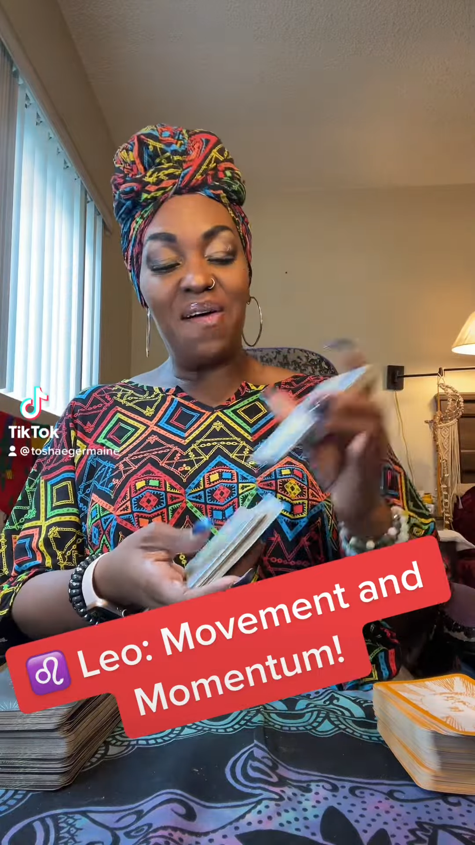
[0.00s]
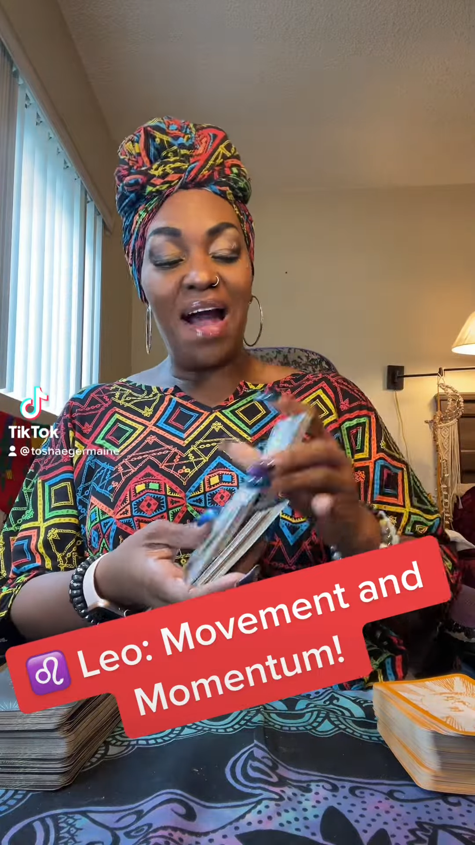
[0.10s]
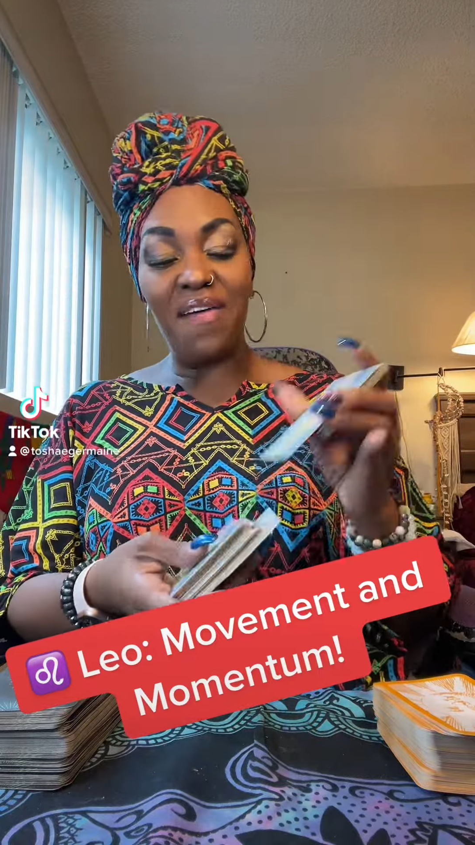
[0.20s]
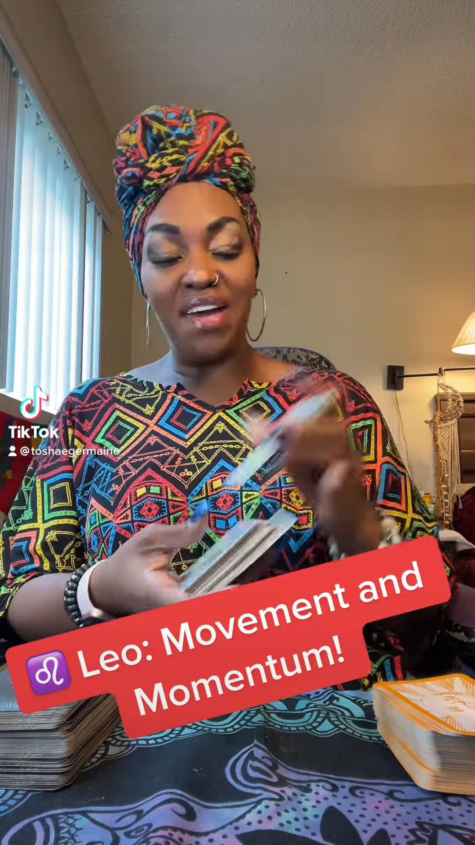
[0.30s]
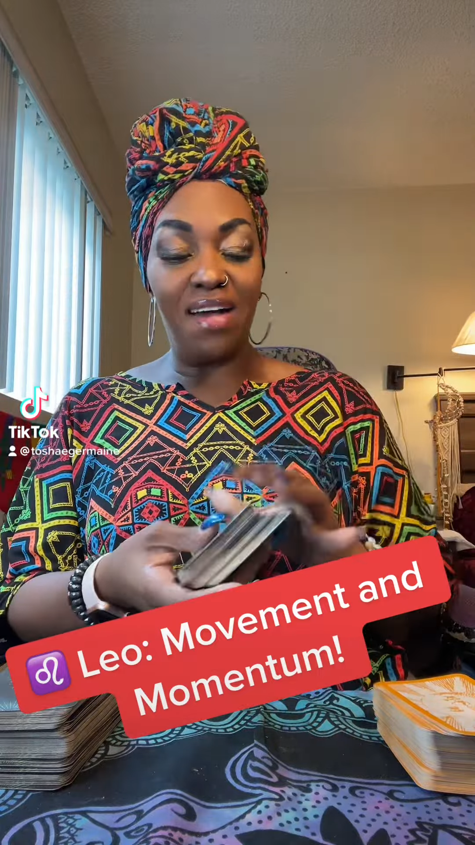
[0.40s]

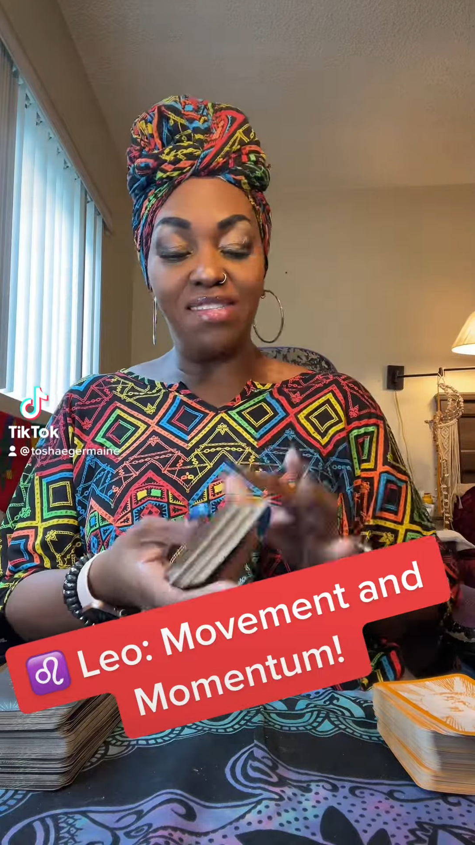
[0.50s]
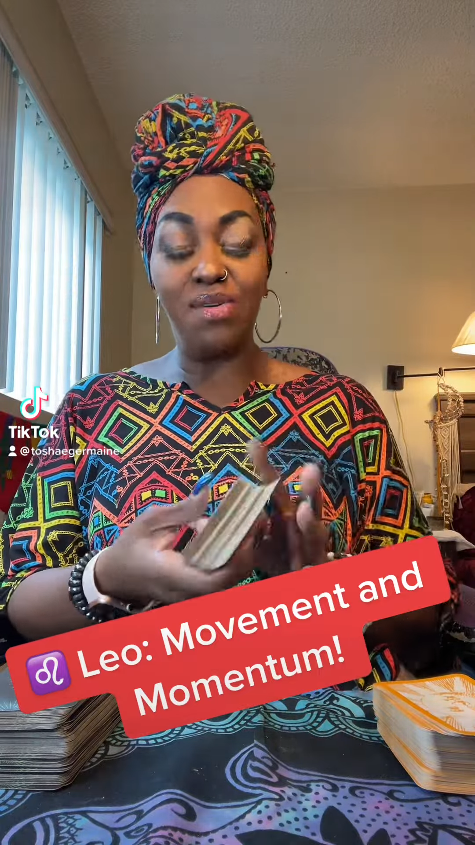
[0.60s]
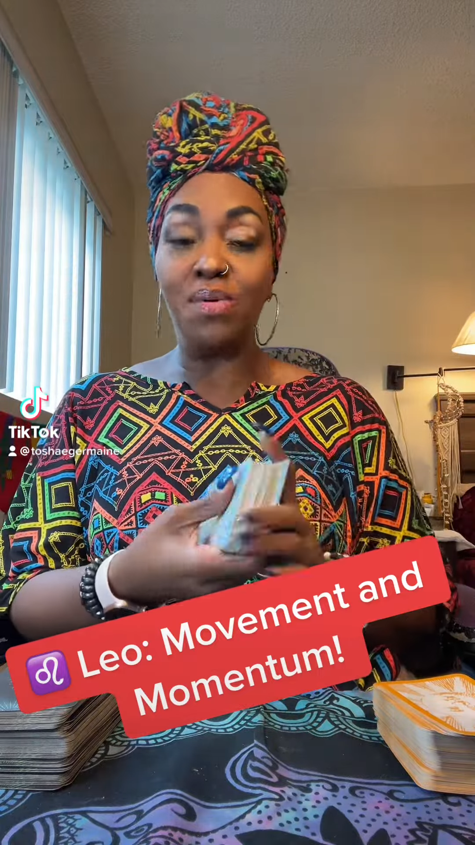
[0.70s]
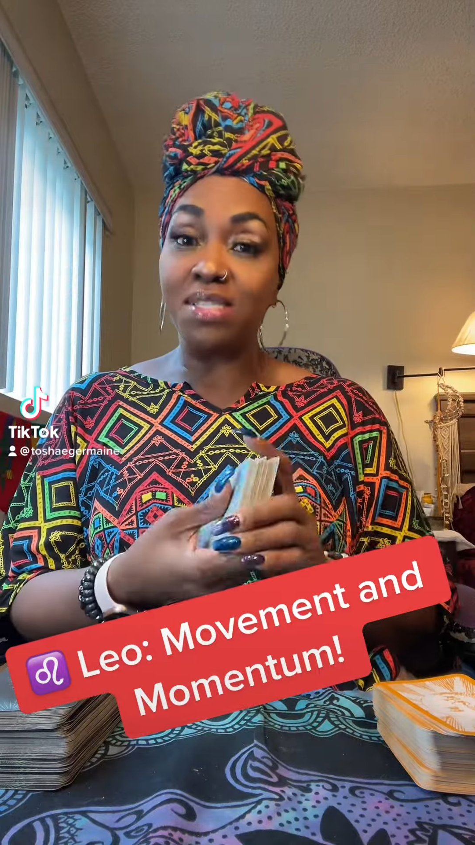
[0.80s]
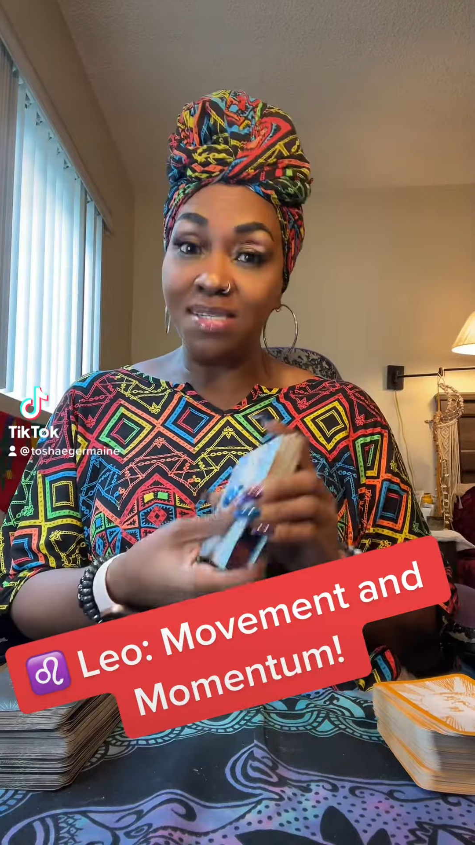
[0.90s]
How are y'all
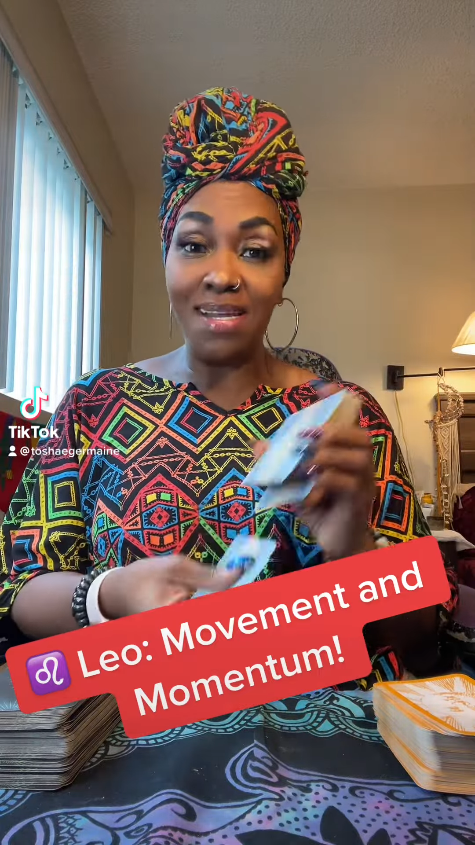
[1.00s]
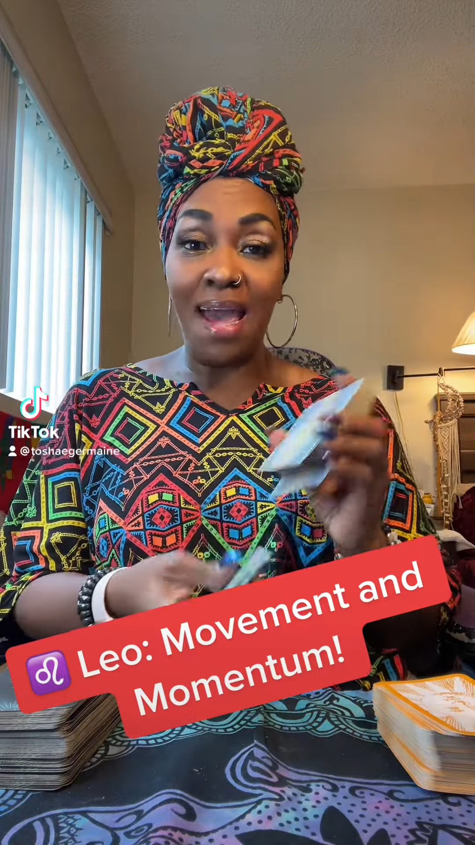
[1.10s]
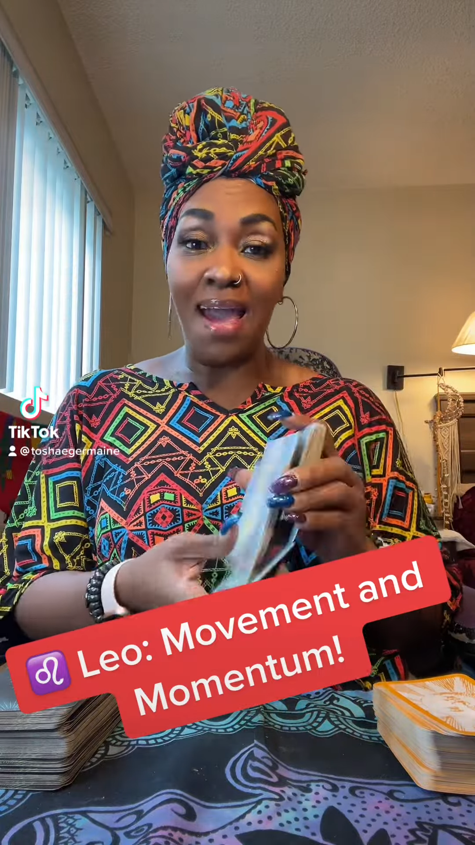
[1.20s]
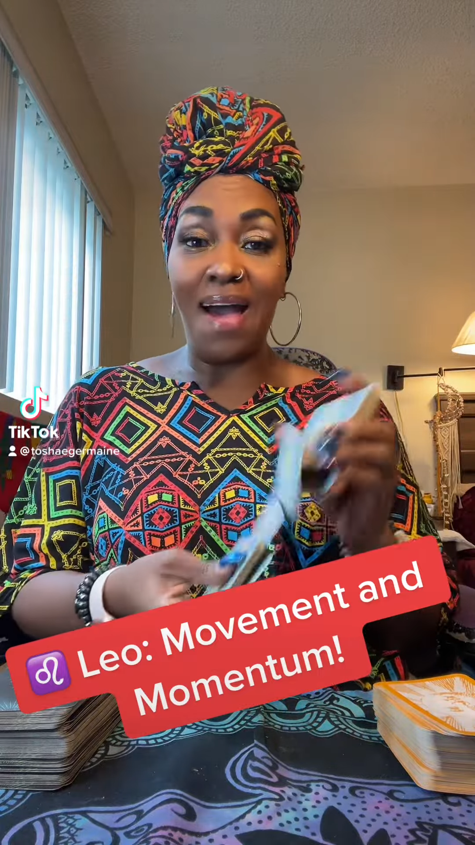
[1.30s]
doing today?